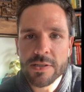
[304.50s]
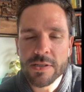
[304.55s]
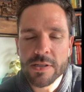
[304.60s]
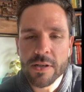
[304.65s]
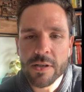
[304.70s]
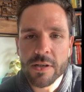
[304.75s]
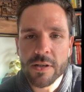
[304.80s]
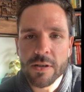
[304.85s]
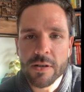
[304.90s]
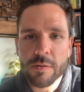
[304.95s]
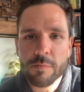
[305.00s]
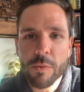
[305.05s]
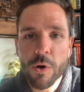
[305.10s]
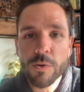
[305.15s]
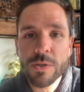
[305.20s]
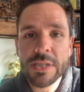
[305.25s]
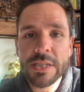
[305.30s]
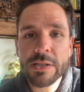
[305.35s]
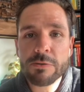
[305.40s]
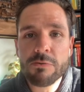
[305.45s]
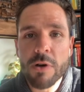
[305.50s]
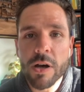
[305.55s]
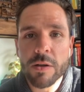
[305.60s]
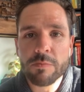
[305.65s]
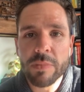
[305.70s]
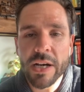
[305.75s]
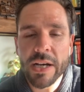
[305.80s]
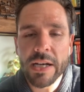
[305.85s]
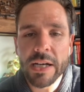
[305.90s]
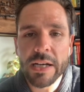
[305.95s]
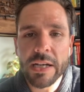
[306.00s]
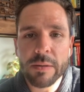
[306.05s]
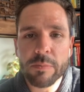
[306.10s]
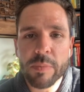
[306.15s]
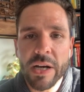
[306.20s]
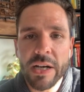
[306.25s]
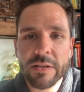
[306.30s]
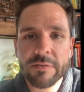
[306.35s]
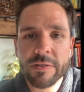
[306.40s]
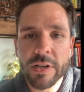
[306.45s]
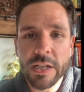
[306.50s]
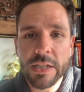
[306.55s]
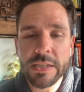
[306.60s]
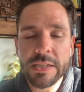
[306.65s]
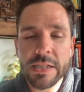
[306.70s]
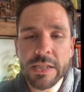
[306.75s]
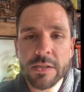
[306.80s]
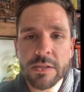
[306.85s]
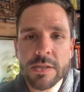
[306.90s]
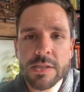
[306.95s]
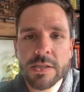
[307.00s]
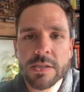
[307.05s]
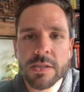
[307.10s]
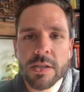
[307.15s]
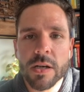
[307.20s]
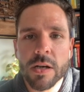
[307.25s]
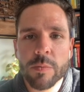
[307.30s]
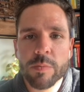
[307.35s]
mostly run by volunteers.